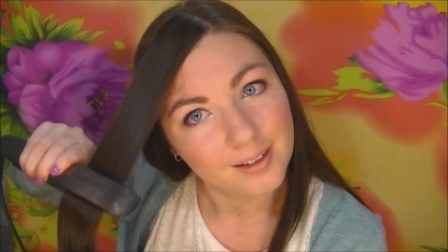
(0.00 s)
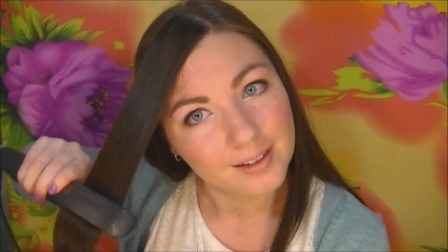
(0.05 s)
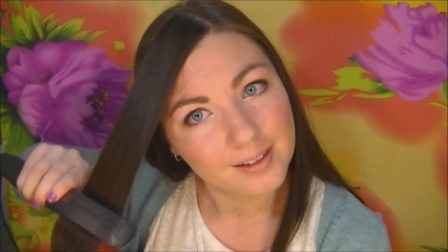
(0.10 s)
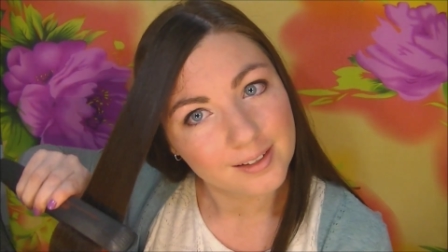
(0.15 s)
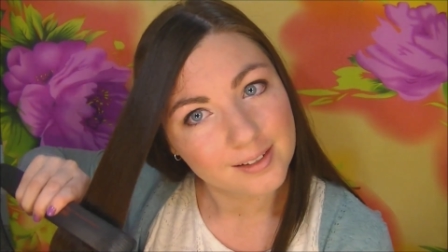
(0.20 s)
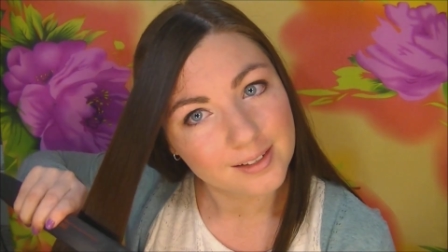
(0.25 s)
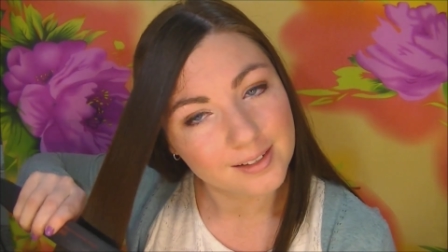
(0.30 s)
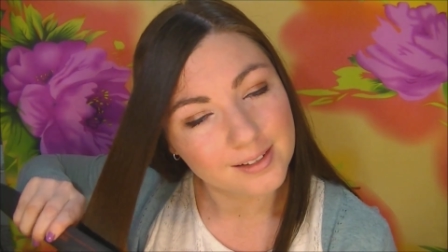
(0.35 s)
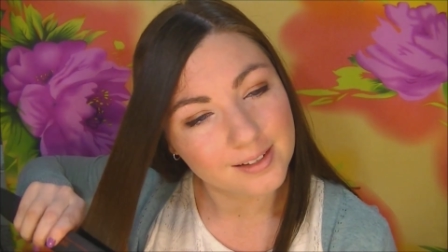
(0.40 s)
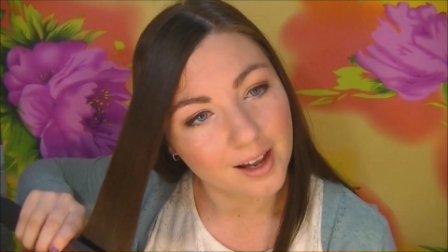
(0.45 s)

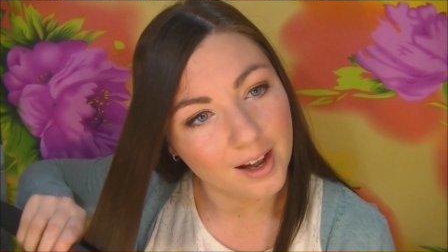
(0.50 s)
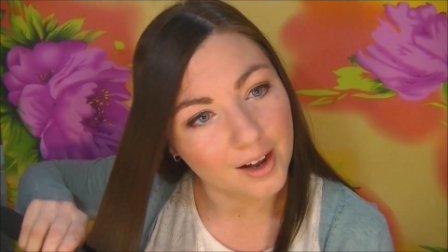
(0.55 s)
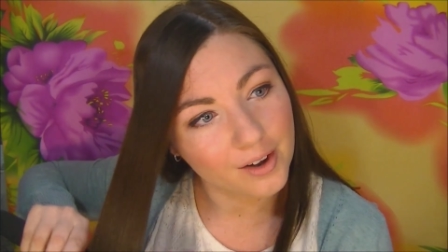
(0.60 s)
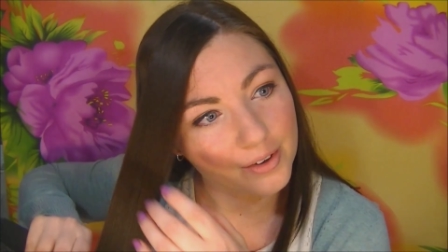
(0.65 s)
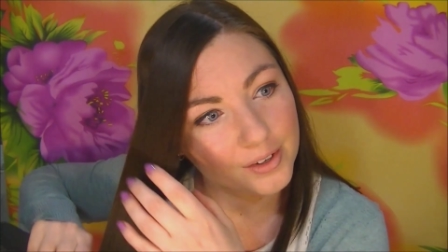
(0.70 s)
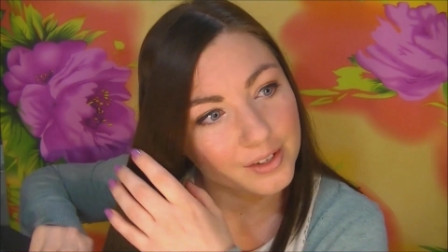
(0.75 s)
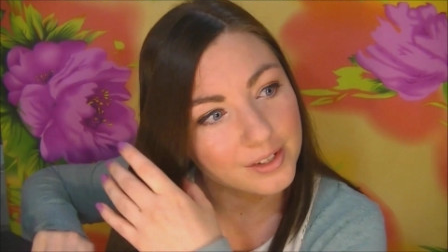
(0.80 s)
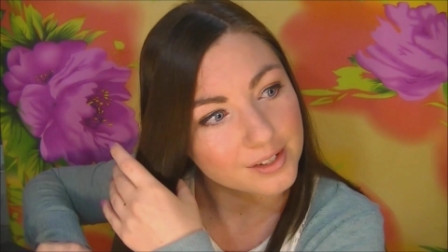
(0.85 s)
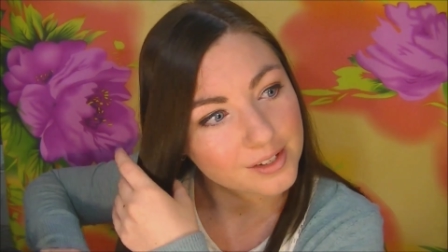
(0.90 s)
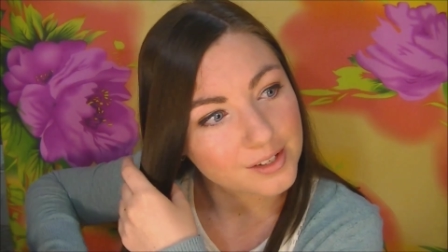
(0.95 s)
since I
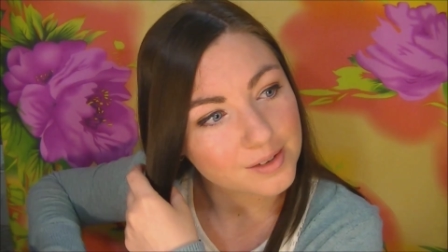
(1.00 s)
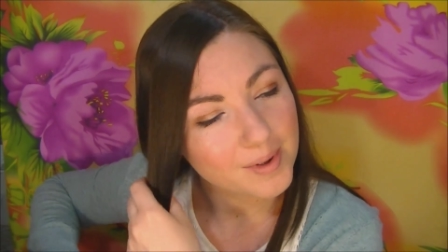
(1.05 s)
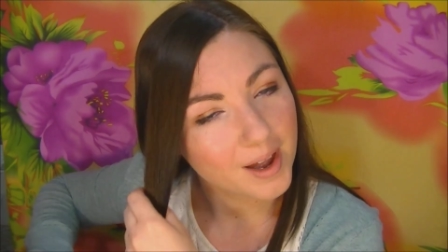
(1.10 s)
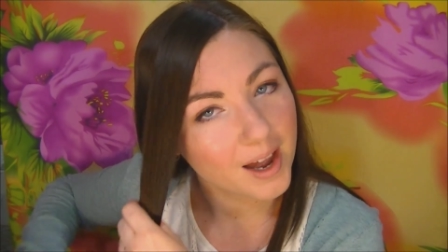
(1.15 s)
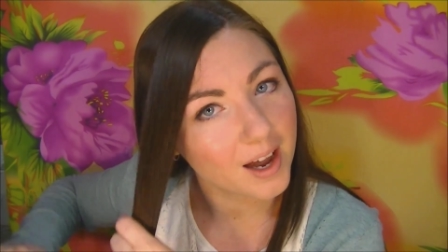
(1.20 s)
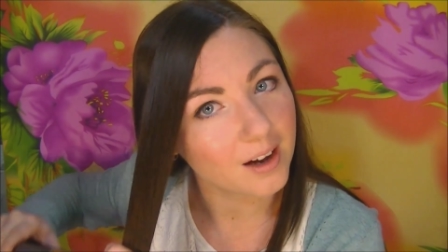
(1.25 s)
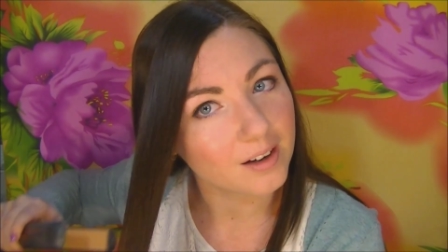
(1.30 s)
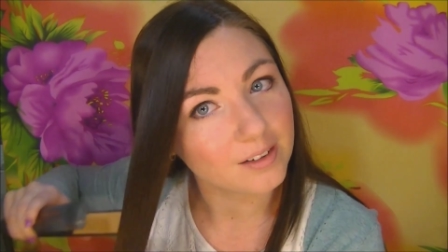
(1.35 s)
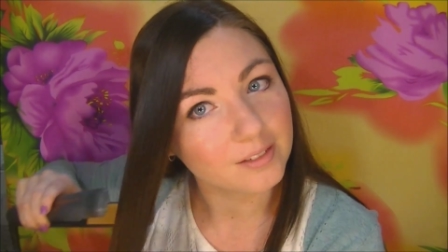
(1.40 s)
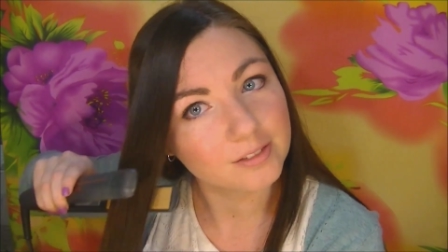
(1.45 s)
was
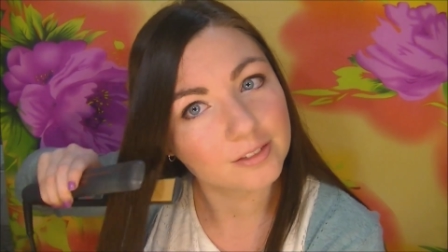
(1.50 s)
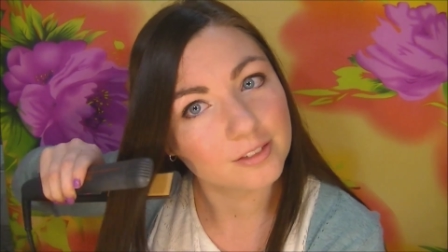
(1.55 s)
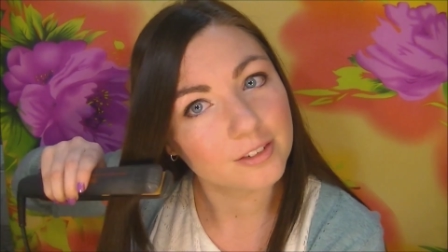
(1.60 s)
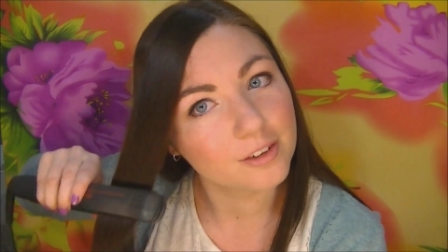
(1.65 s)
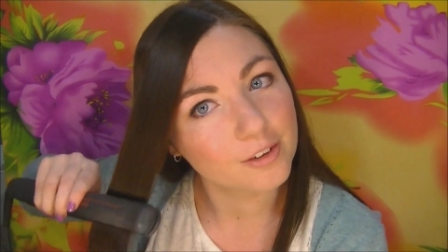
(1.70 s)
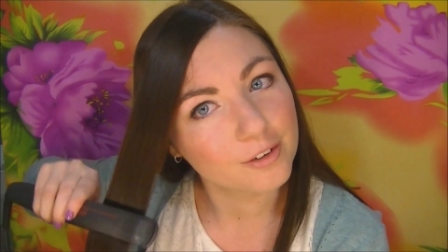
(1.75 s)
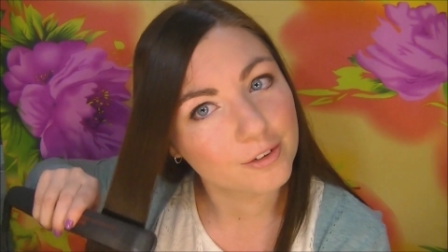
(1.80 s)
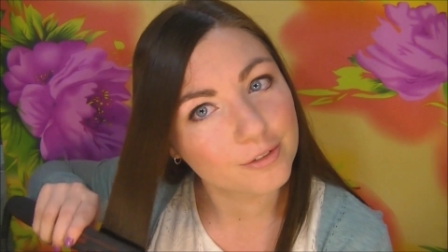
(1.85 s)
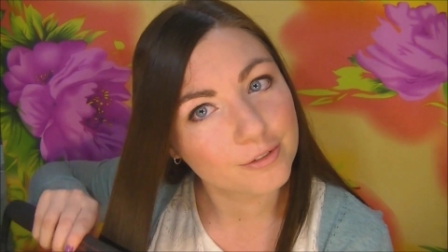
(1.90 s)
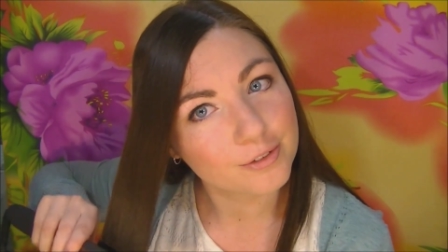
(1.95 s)
about
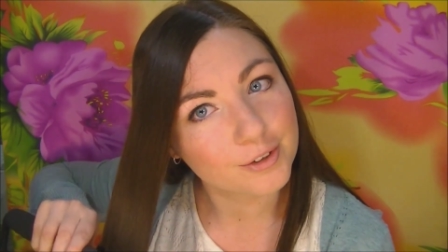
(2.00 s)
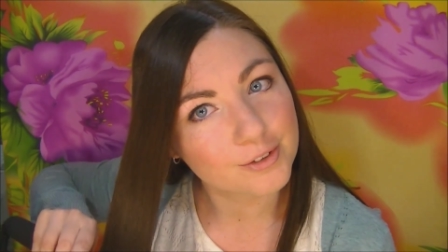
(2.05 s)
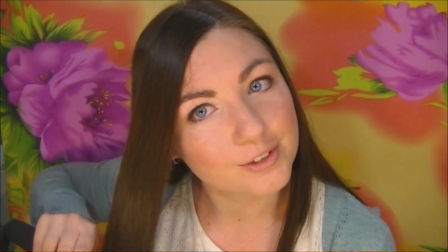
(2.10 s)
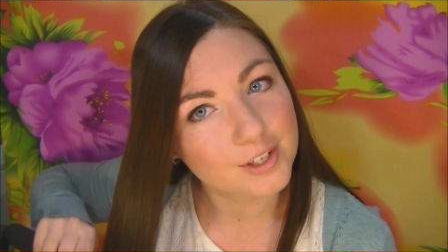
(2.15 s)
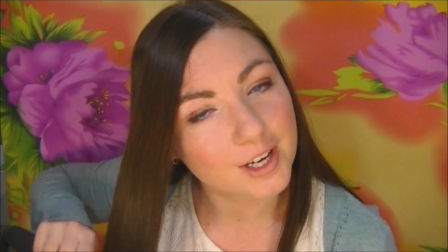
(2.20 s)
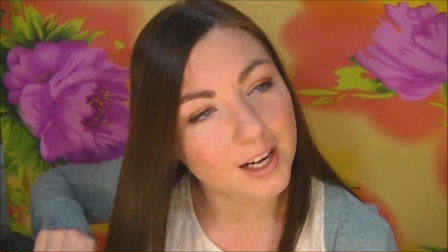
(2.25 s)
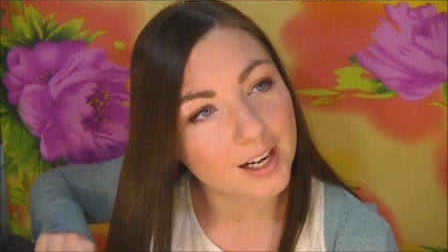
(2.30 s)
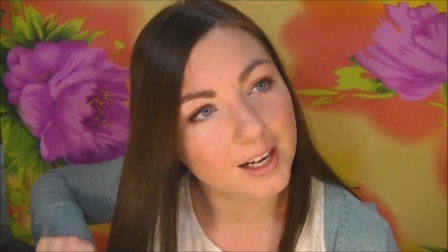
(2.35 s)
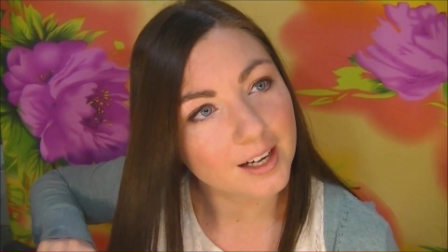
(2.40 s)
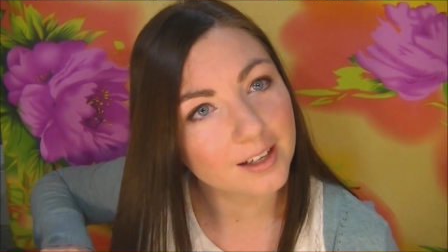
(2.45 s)

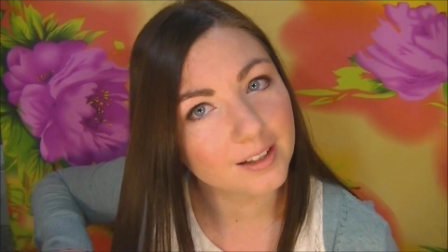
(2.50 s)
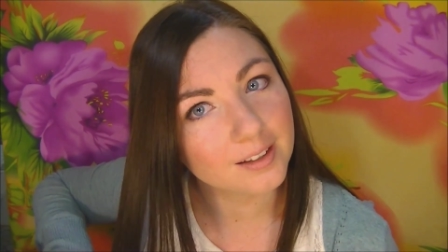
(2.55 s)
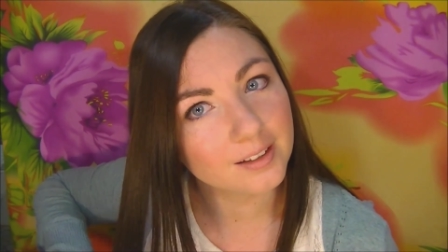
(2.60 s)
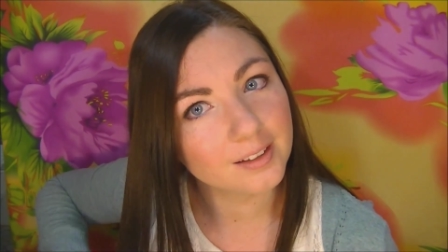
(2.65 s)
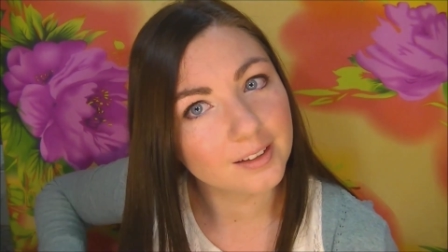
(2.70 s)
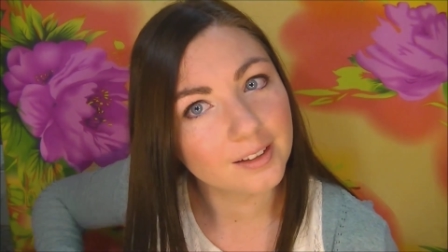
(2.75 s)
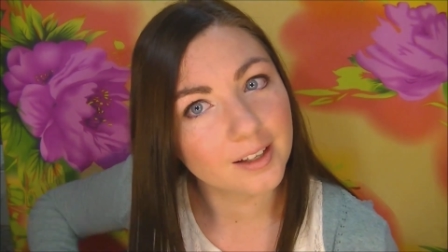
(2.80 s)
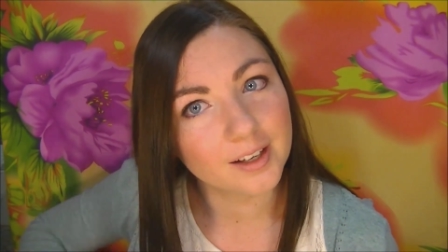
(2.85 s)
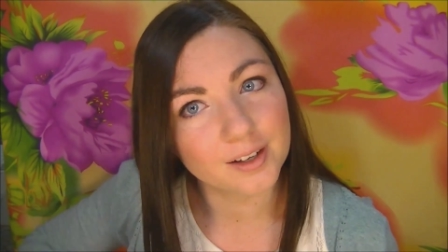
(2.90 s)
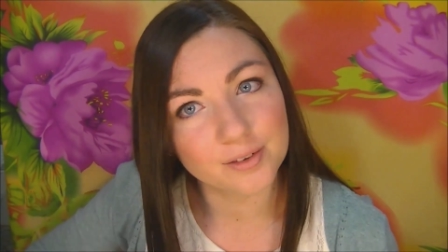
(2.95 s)
15
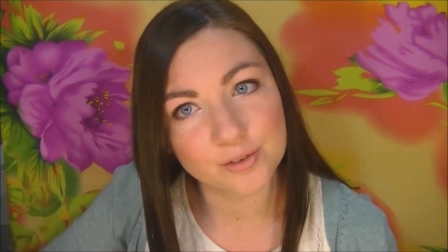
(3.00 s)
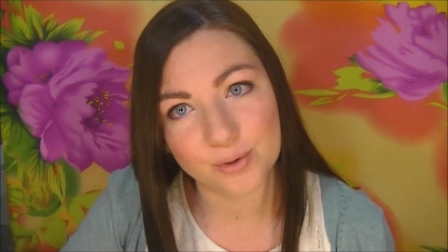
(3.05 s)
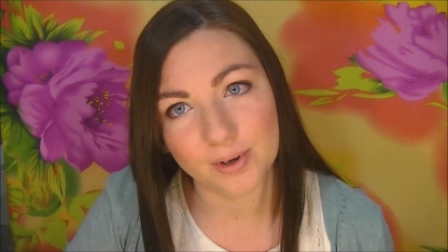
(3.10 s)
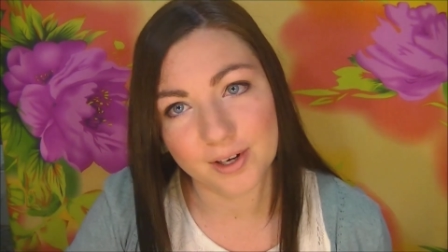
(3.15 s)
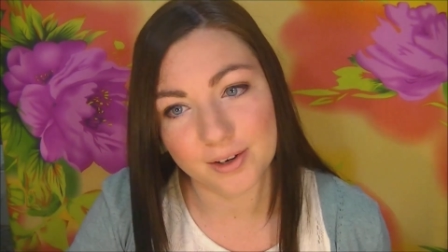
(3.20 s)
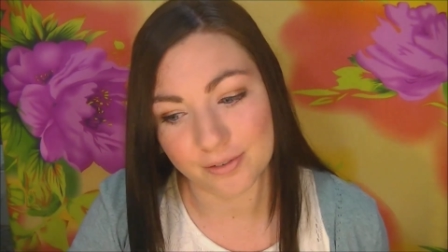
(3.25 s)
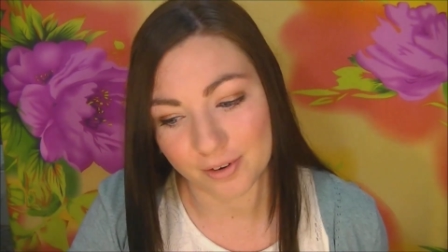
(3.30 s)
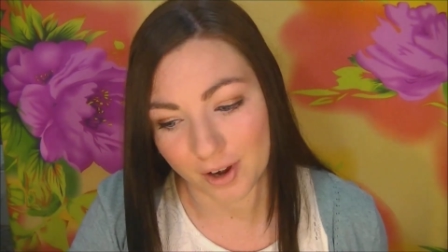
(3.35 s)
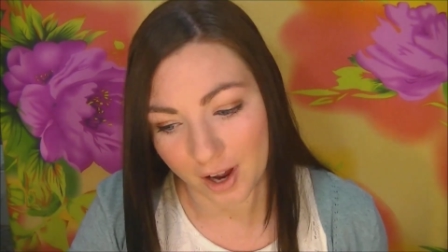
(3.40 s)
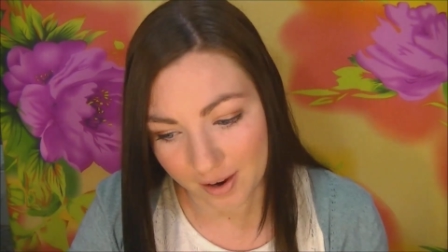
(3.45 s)
and I'm
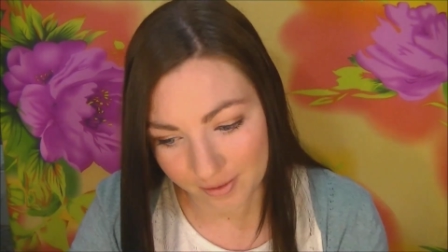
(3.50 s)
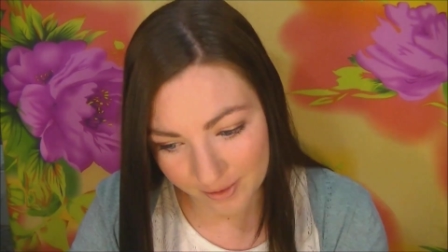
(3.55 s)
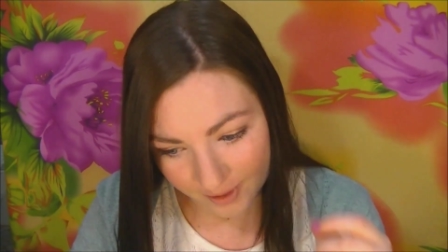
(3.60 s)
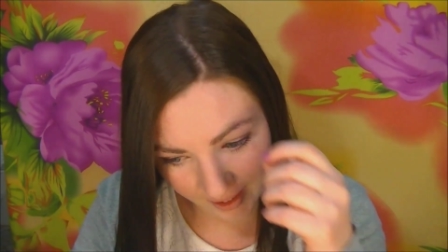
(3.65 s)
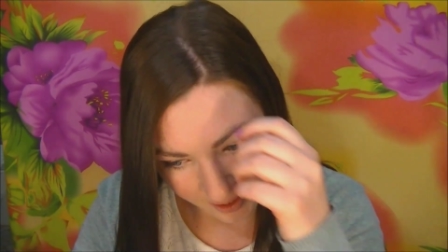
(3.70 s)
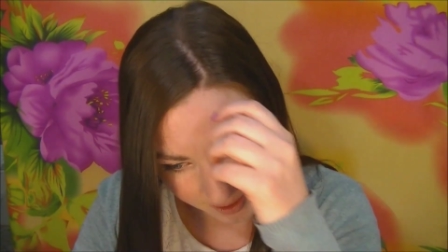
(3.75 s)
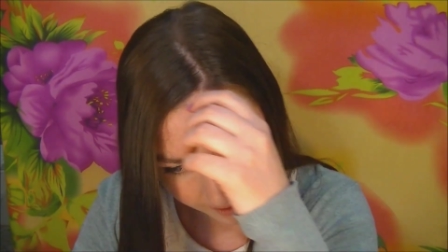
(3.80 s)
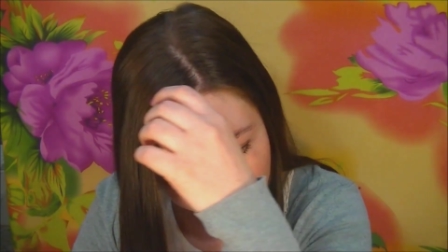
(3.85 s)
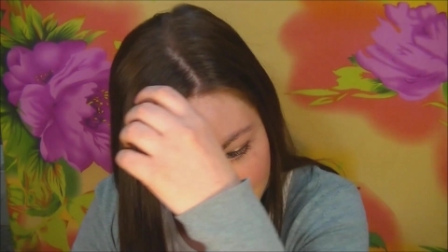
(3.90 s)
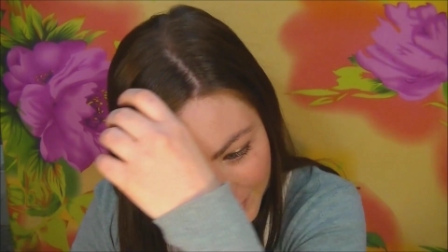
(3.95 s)
25
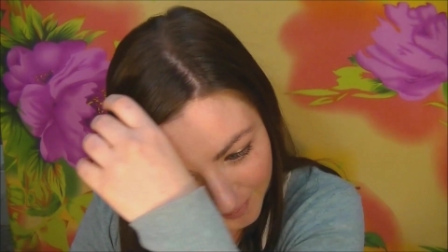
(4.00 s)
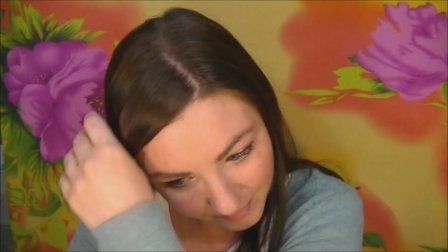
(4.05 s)
now.